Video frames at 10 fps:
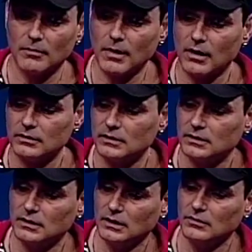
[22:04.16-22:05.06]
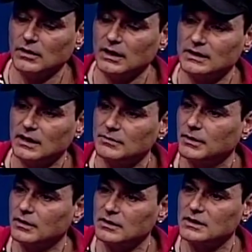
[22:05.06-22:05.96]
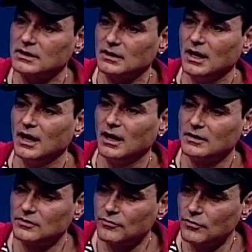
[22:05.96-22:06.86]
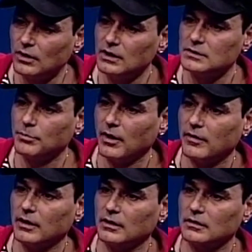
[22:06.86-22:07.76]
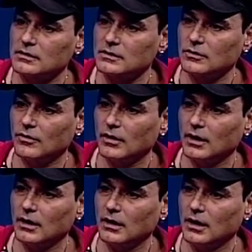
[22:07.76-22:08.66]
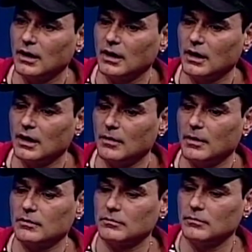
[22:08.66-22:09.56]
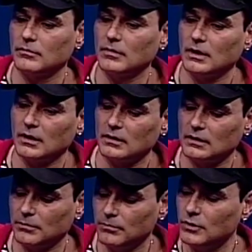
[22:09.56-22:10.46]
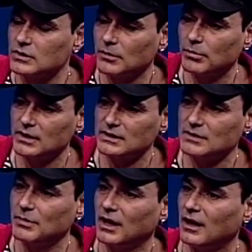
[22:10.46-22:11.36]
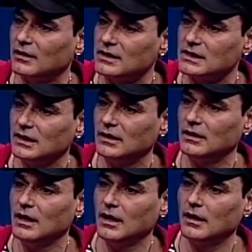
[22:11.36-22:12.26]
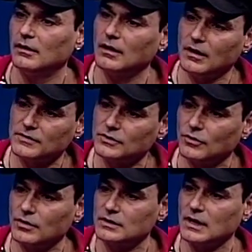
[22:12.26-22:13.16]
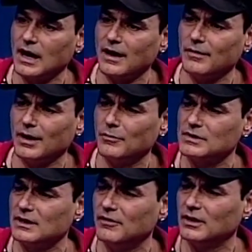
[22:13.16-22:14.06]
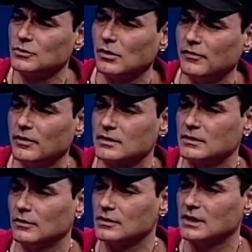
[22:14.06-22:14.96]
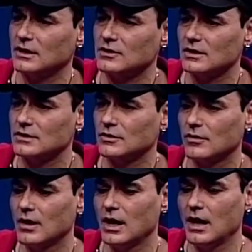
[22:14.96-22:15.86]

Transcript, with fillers: come out in the United States, because it's a really inspiring story about the music business, behind the scene, love stories. I was living 12 years in Los Angeles, so